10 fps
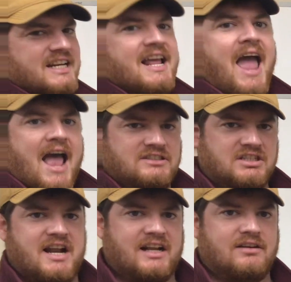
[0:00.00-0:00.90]
has
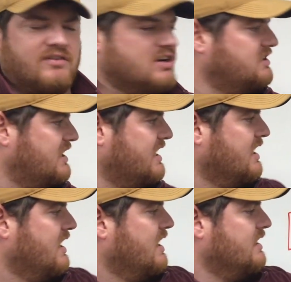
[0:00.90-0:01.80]
genetic diversity.
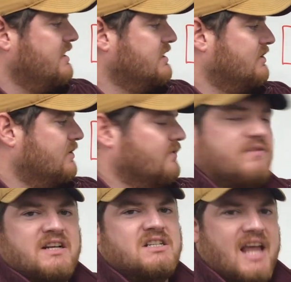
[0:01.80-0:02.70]
These are
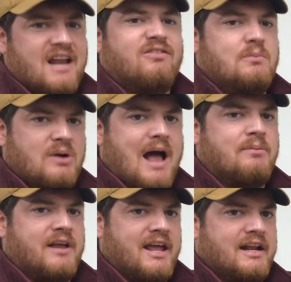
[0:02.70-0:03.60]
vegetatively
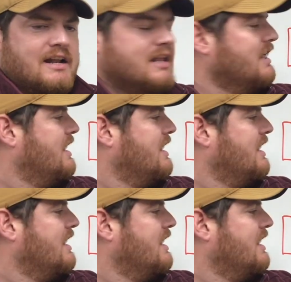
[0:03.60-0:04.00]
propagated